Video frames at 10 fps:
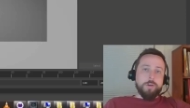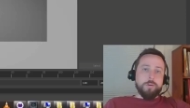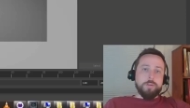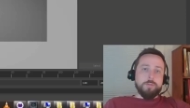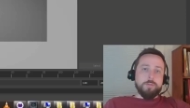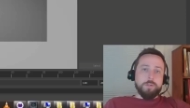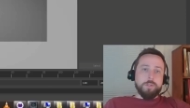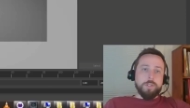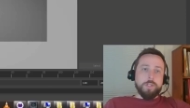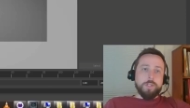node,
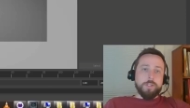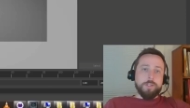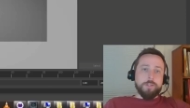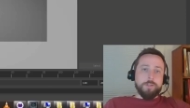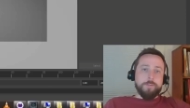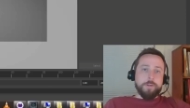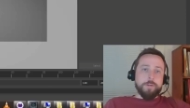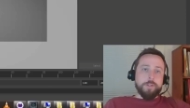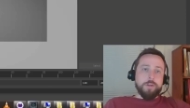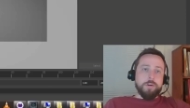and it's easily
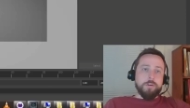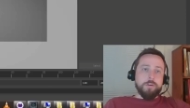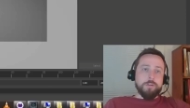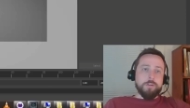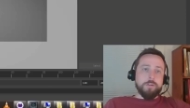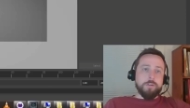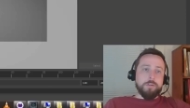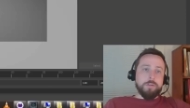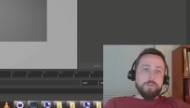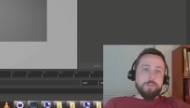found in the Arnold
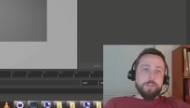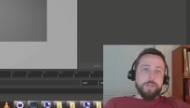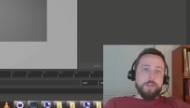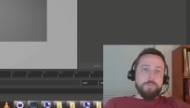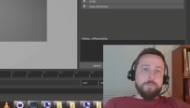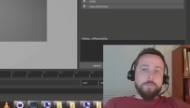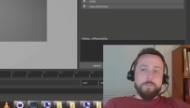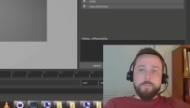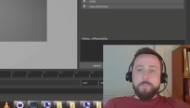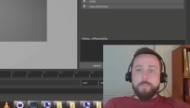shelf.